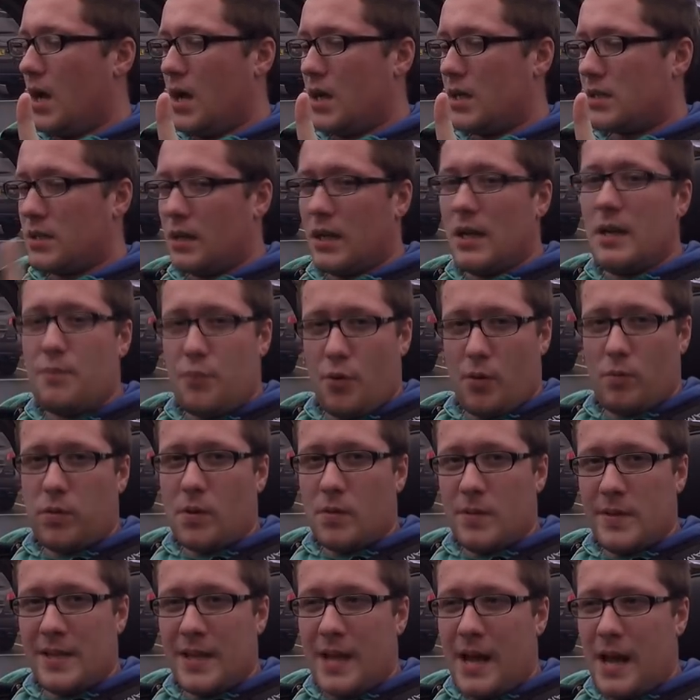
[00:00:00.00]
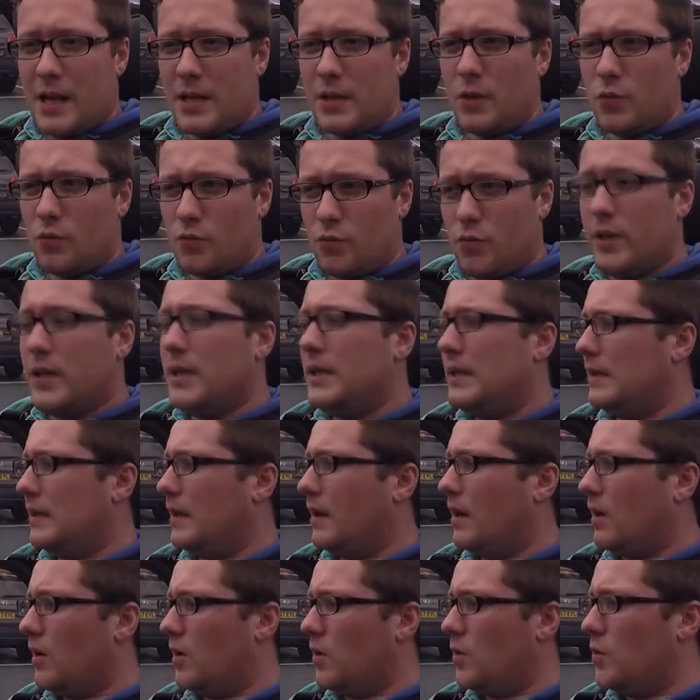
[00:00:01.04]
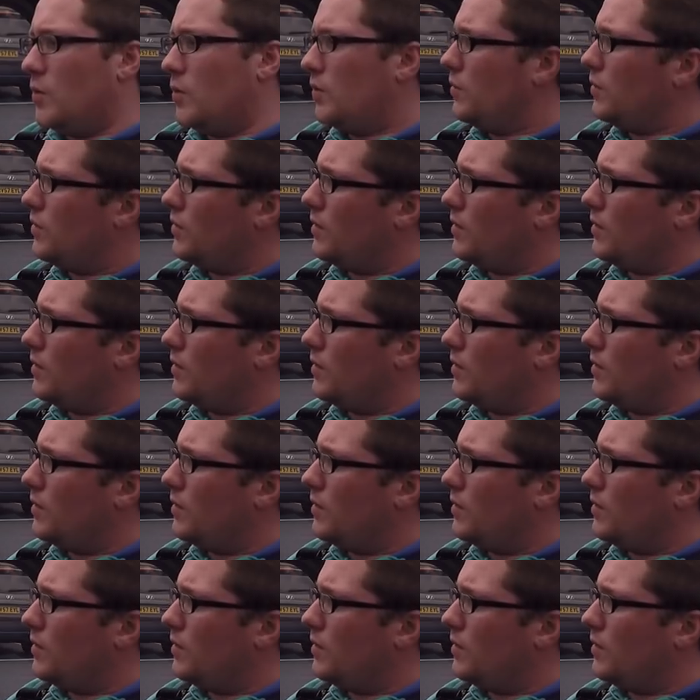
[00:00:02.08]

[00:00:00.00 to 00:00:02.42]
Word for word: slight problem in that you're really low,